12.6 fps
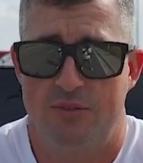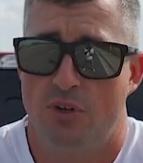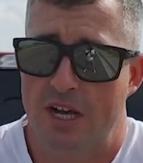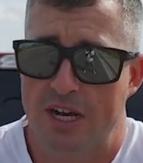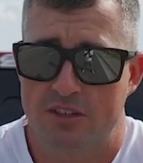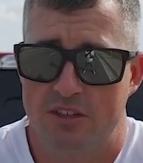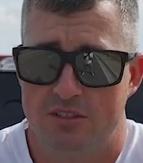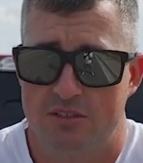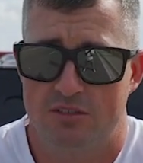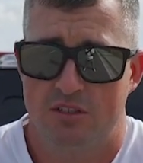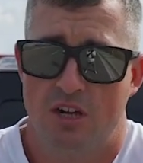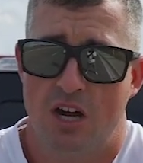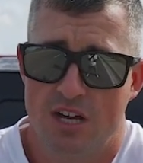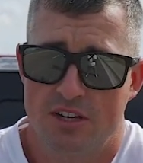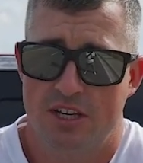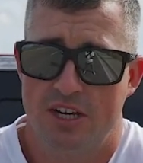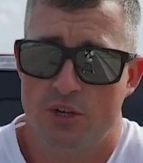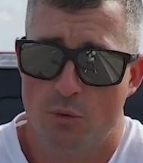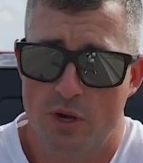if you like this
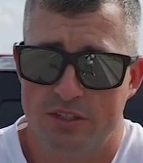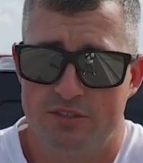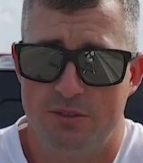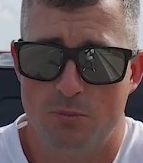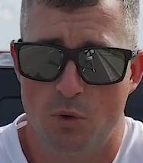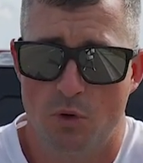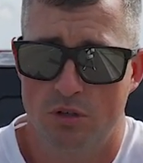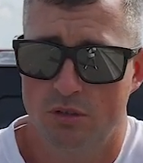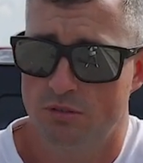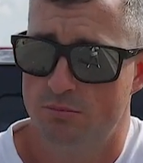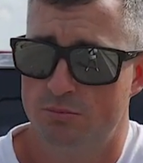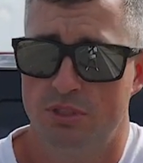content and you want to see more,